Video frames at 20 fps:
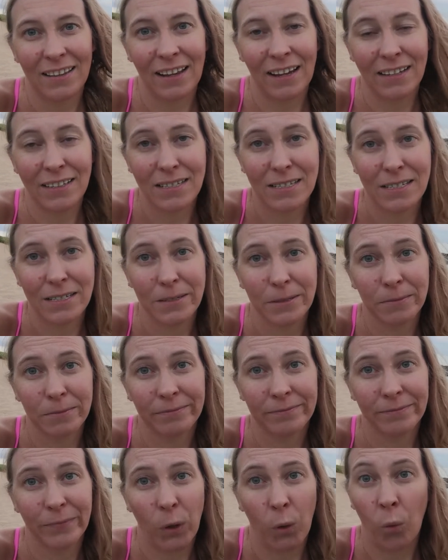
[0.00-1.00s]
that's
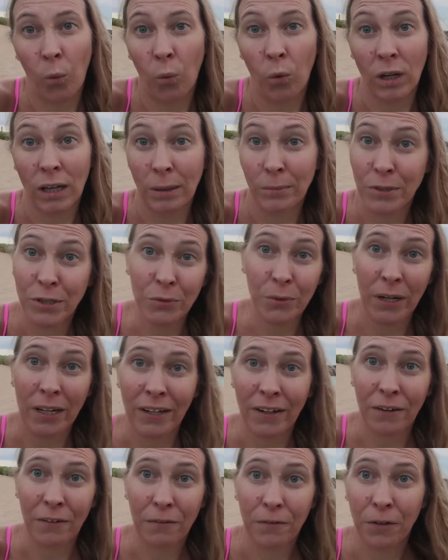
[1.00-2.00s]
what I'm
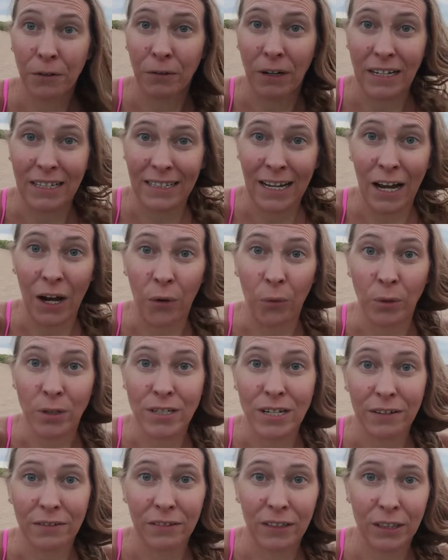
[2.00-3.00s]
doing for right now. We're
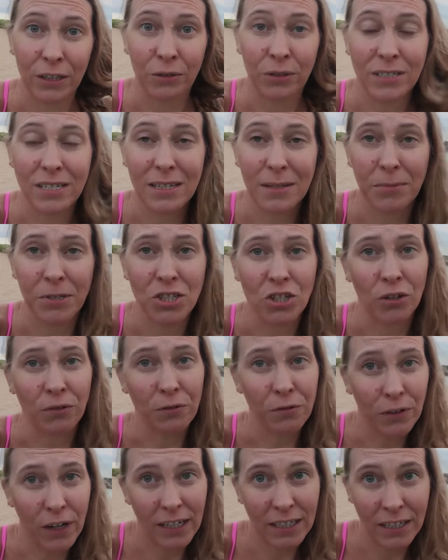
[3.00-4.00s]
definitely going to the beach on
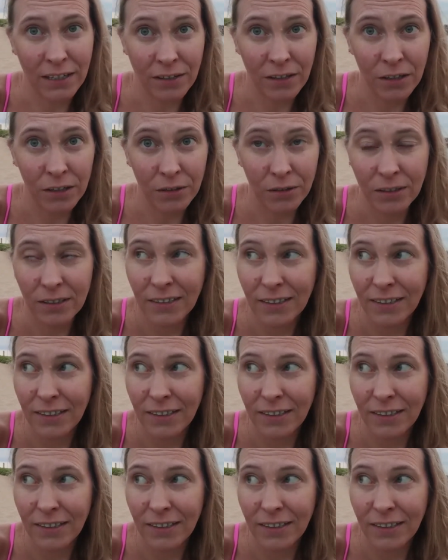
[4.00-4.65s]
Friday though,